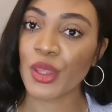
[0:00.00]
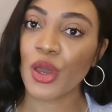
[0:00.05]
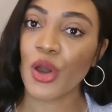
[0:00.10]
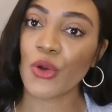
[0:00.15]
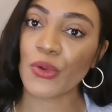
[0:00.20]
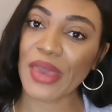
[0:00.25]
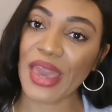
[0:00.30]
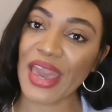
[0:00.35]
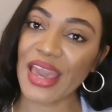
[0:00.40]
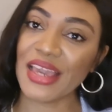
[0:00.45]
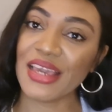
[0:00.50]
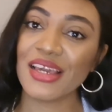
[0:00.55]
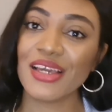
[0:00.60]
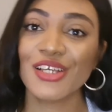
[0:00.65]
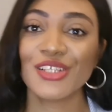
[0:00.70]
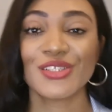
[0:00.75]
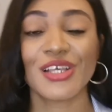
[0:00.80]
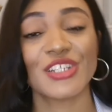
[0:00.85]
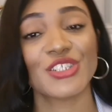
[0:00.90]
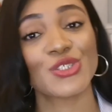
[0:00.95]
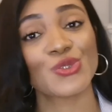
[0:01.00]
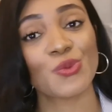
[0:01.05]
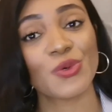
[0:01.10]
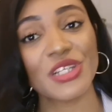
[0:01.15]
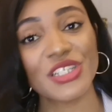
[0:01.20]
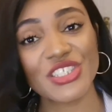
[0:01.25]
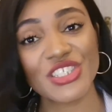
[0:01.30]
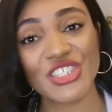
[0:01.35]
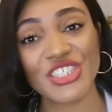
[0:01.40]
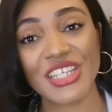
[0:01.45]
Okay, so I just
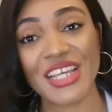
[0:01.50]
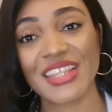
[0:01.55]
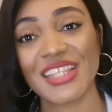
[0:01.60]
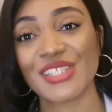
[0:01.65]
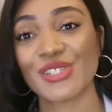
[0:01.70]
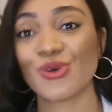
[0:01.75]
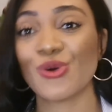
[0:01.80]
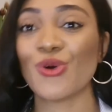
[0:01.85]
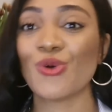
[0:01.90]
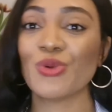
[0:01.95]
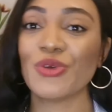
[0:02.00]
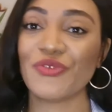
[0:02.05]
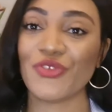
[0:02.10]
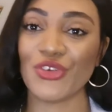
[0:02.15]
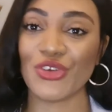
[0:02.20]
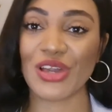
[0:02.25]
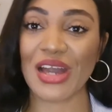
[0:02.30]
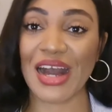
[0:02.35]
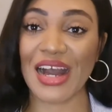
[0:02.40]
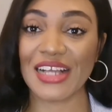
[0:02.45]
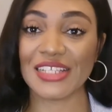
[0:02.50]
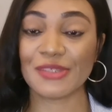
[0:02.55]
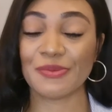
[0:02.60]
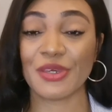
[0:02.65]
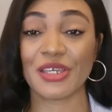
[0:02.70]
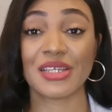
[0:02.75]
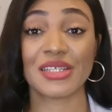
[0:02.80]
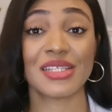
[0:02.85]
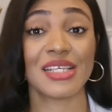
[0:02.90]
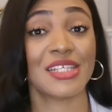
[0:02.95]
wanted to share this all with you guys
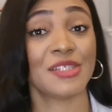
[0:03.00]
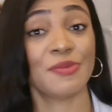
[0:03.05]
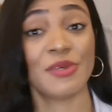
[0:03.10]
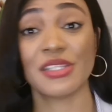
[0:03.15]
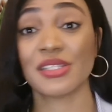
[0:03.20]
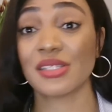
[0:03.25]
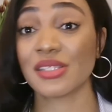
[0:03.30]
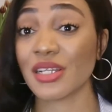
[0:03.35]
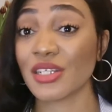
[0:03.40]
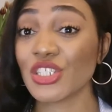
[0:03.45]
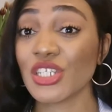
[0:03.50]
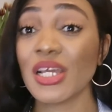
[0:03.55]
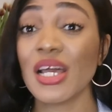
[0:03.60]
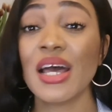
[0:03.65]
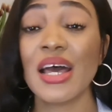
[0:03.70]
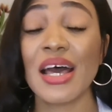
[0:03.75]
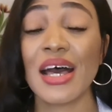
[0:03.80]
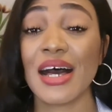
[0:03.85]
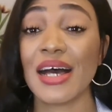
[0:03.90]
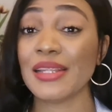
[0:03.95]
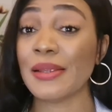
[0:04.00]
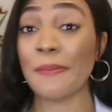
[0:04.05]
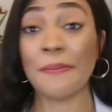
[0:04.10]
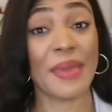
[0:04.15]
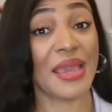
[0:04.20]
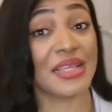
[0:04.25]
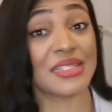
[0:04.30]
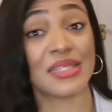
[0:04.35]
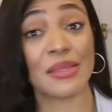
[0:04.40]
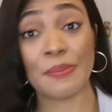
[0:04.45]
because it's been such an
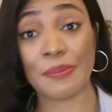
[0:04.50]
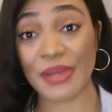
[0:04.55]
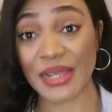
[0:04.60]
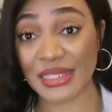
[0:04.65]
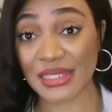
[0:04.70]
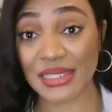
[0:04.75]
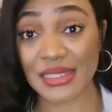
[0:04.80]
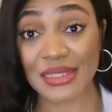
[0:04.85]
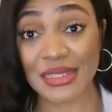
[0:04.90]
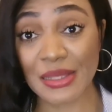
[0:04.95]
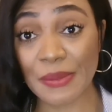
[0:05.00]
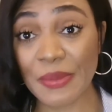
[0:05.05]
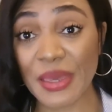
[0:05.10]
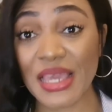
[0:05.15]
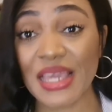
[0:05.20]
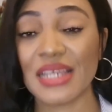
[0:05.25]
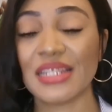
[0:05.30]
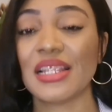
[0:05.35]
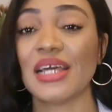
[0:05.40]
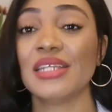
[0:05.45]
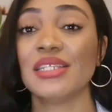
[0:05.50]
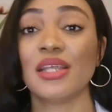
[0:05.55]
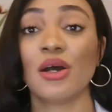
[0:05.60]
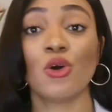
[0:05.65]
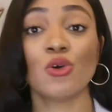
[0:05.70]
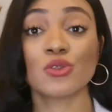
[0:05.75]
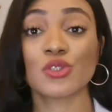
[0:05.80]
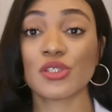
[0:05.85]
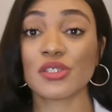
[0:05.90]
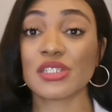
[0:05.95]
amazing blessing to me, and
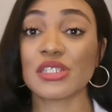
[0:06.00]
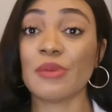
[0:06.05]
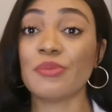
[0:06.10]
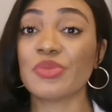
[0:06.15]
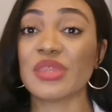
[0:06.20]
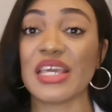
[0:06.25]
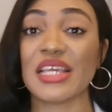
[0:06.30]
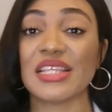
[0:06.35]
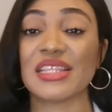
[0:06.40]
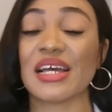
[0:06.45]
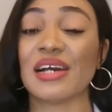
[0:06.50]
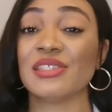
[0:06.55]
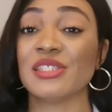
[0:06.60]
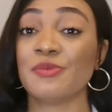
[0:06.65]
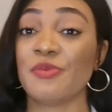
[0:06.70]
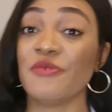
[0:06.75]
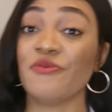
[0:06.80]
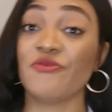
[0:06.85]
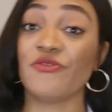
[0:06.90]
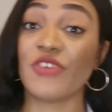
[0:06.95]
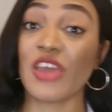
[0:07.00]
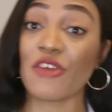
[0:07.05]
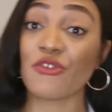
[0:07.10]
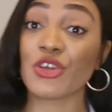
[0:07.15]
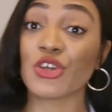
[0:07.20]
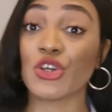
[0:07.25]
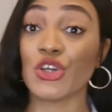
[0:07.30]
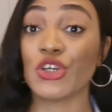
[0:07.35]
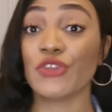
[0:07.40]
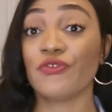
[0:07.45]
also something that has been
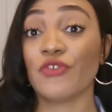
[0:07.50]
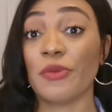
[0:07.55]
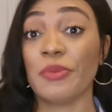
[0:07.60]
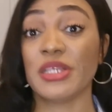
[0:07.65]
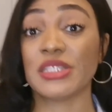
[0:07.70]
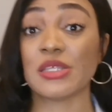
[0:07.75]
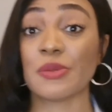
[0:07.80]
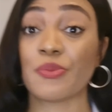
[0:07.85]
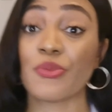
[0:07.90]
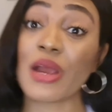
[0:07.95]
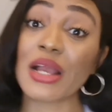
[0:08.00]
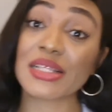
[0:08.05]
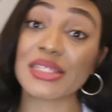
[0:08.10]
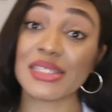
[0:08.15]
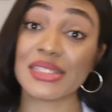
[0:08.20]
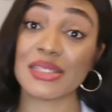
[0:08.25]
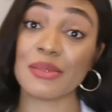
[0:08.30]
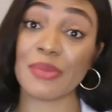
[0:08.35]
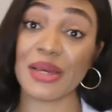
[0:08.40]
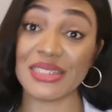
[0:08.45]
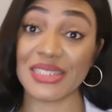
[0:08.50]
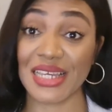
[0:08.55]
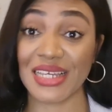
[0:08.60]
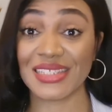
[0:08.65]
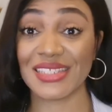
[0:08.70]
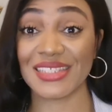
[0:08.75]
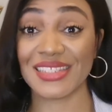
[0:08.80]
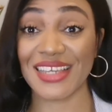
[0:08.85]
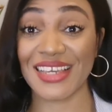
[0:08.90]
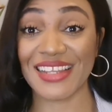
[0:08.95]
very good for me to practice in my
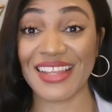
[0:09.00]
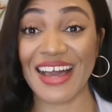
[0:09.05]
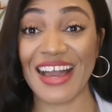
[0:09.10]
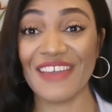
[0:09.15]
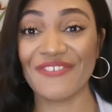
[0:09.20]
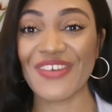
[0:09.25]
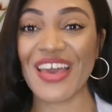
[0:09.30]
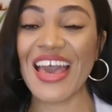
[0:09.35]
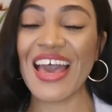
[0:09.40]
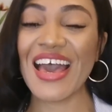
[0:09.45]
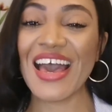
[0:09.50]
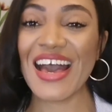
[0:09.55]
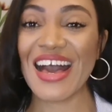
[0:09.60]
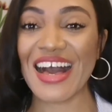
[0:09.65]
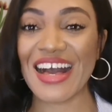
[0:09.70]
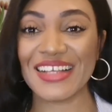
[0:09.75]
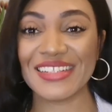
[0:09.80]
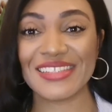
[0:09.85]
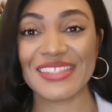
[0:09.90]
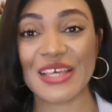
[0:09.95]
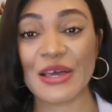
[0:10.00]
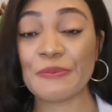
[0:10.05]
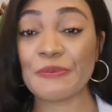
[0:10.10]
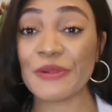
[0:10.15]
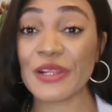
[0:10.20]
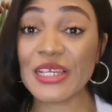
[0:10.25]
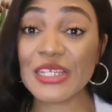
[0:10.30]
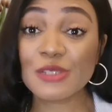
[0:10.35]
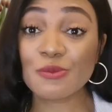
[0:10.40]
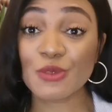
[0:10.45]
day-to-day life. And
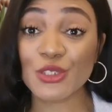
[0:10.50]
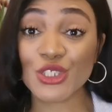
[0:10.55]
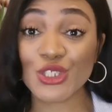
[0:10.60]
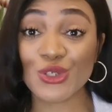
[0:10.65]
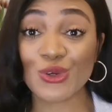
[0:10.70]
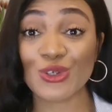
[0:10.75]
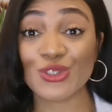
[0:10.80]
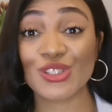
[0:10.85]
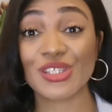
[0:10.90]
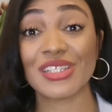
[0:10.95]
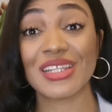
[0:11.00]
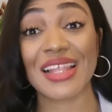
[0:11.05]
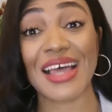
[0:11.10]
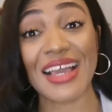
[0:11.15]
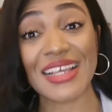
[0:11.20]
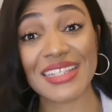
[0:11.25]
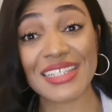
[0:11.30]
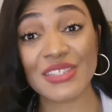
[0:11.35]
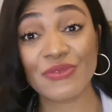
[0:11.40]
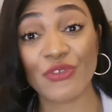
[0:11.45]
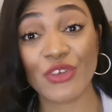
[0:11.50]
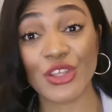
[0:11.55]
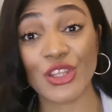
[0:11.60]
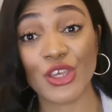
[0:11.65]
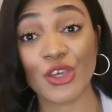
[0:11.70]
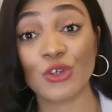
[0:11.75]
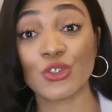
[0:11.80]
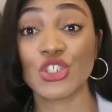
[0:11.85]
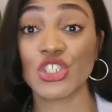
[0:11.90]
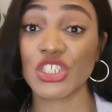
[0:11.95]
please be sure to like this
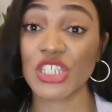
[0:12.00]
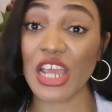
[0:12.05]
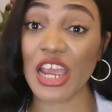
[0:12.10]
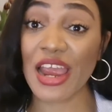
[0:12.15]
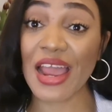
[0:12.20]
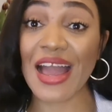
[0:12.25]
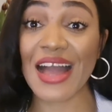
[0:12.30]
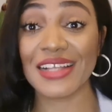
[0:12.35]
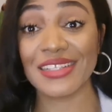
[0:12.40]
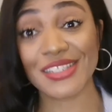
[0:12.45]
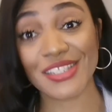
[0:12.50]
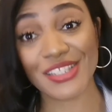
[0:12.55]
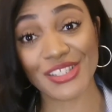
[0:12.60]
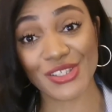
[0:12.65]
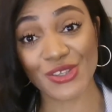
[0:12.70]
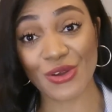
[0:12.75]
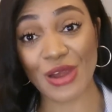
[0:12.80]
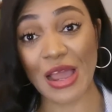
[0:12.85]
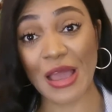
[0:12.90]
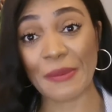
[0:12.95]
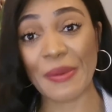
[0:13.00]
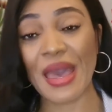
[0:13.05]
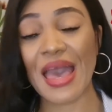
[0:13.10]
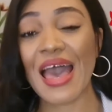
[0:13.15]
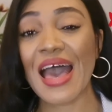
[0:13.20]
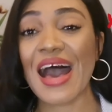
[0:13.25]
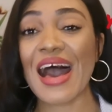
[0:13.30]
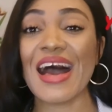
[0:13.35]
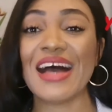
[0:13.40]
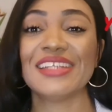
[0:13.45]
video, share and subscribe,
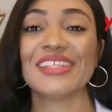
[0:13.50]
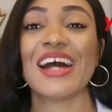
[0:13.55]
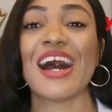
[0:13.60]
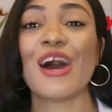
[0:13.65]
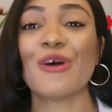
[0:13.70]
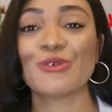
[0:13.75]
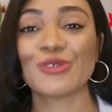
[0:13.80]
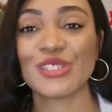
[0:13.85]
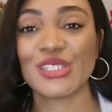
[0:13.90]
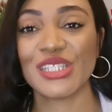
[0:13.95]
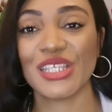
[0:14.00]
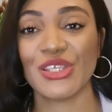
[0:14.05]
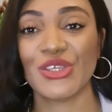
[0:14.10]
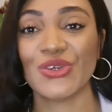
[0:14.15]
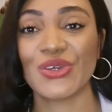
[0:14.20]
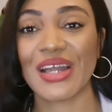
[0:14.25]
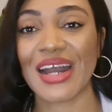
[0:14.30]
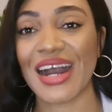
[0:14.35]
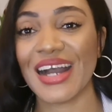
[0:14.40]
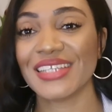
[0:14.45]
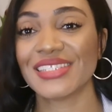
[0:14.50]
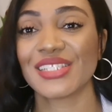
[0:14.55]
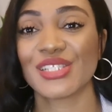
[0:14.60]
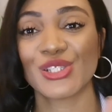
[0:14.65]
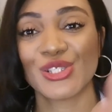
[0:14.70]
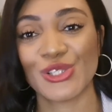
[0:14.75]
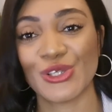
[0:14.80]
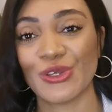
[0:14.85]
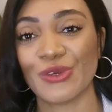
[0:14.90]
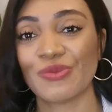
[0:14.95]
and I will see you guys
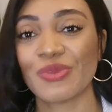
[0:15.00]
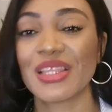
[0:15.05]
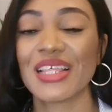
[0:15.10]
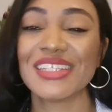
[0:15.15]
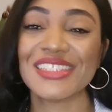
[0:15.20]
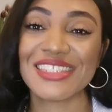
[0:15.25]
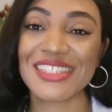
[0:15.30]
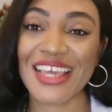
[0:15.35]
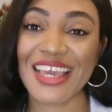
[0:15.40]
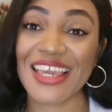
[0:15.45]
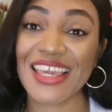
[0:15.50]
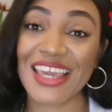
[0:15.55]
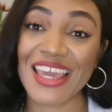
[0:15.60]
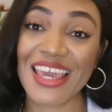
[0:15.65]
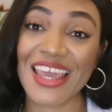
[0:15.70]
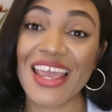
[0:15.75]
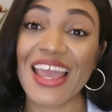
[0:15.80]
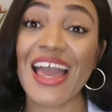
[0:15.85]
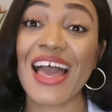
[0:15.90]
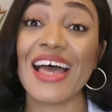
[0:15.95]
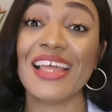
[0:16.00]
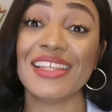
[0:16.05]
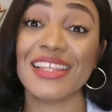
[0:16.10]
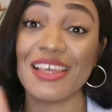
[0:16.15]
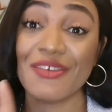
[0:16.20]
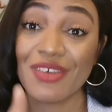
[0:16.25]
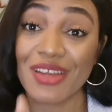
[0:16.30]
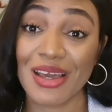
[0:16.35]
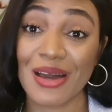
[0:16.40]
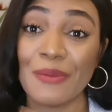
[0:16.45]
soon. Take care and
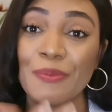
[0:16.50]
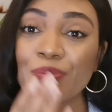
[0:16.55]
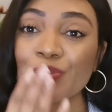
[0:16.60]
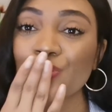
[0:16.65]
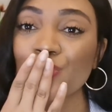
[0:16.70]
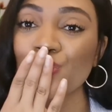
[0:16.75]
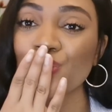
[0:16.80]
live it up.